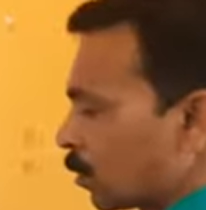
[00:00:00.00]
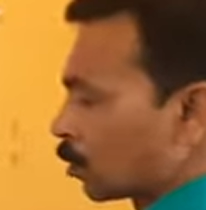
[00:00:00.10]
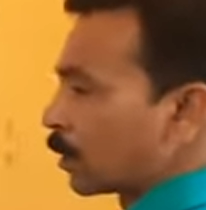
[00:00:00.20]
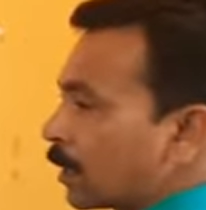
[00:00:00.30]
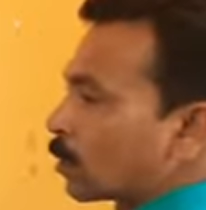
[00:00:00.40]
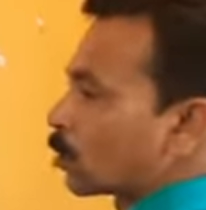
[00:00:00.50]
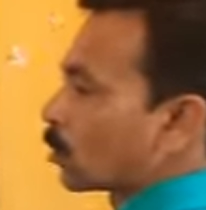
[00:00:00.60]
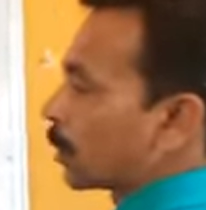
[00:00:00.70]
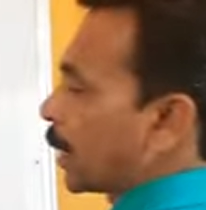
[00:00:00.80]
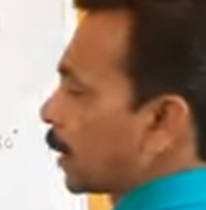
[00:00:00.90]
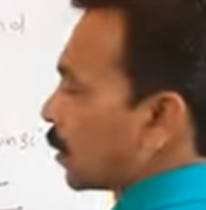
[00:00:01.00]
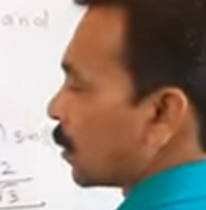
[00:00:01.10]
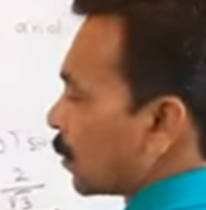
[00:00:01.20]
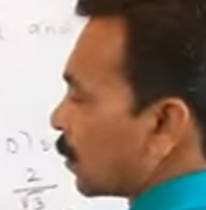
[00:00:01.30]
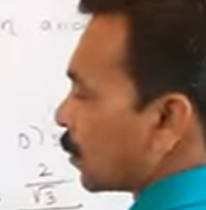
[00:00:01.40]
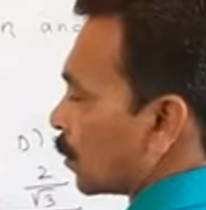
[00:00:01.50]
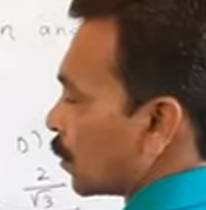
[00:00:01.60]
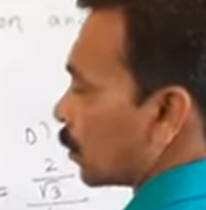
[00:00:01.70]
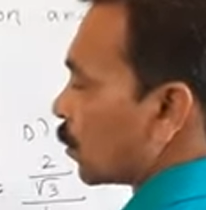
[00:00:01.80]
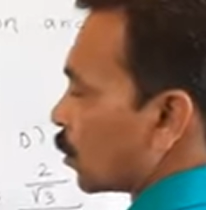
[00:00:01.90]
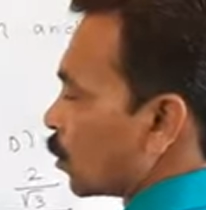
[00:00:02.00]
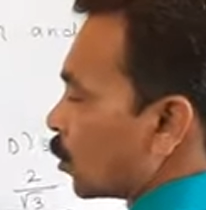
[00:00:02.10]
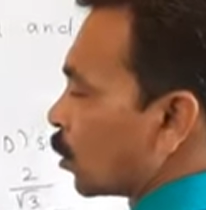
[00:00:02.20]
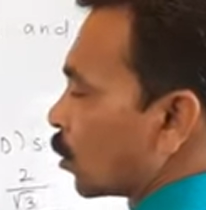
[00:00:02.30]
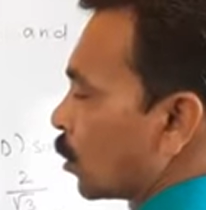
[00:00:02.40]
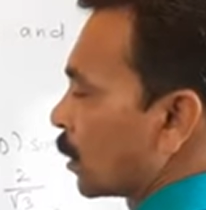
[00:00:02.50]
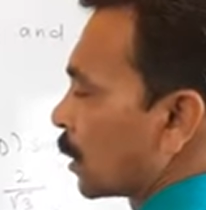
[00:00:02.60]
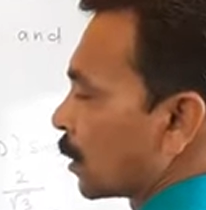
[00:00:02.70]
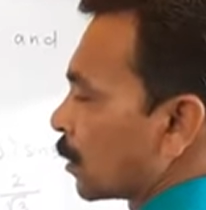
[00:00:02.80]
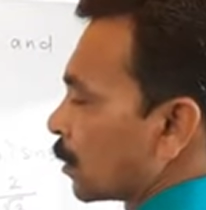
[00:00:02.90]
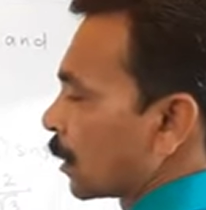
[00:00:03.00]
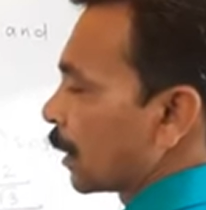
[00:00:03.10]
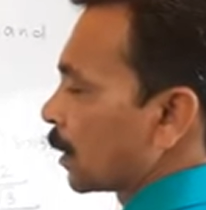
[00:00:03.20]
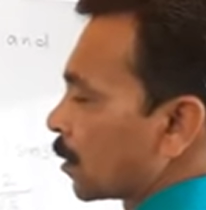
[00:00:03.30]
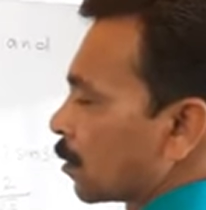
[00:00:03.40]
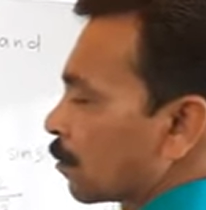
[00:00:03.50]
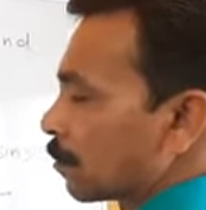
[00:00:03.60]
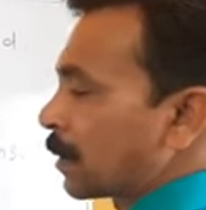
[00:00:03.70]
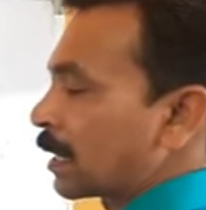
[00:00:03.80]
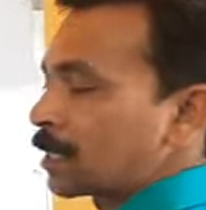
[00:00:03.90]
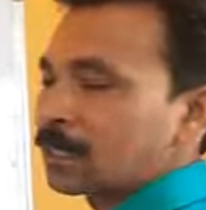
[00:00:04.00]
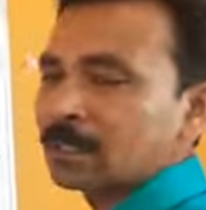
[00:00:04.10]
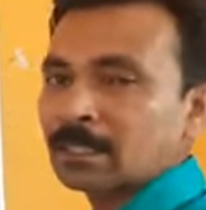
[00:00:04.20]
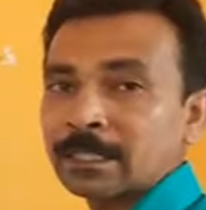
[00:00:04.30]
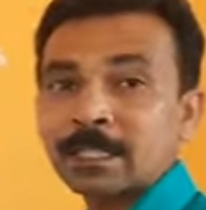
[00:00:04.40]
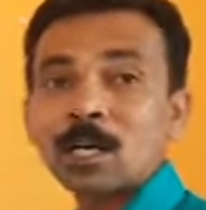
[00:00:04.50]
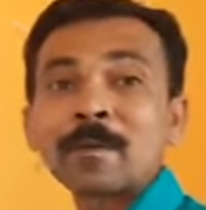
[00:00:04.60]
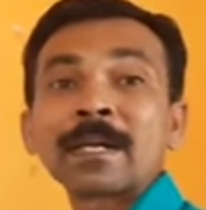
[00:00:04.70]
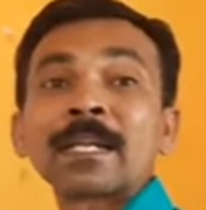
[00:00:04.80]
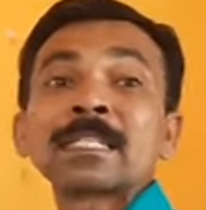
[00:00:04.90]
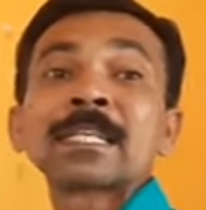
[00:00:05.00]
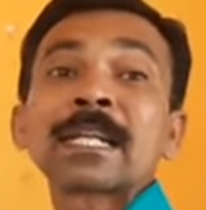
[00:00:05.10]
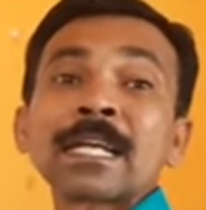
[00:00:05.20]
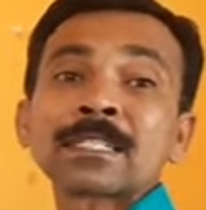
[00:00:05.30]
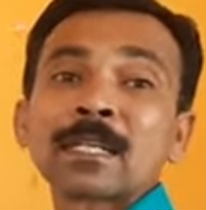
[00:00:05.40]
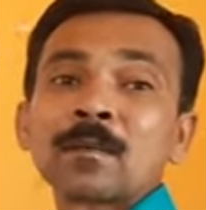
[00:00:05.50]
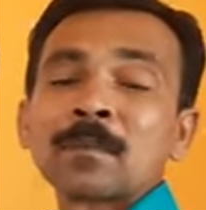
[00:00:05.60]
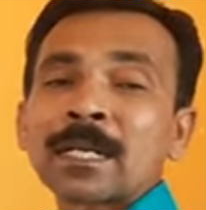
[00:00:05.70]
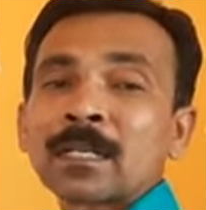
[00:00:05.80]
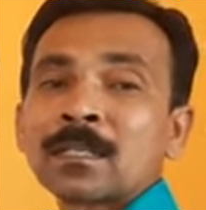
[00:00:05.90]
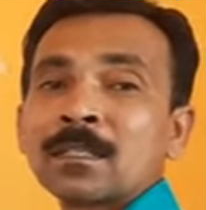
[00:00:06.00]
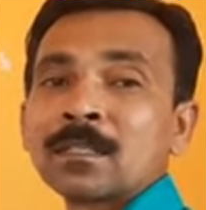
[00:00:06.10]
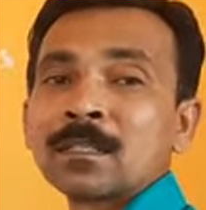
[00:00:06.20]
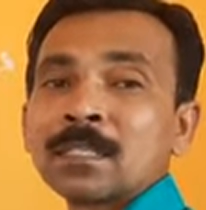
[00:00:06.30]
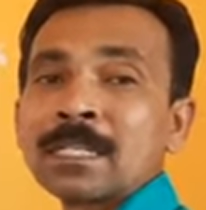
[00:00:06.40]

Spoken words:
2 into root 3. 2 root 3, but denominator is irrational number.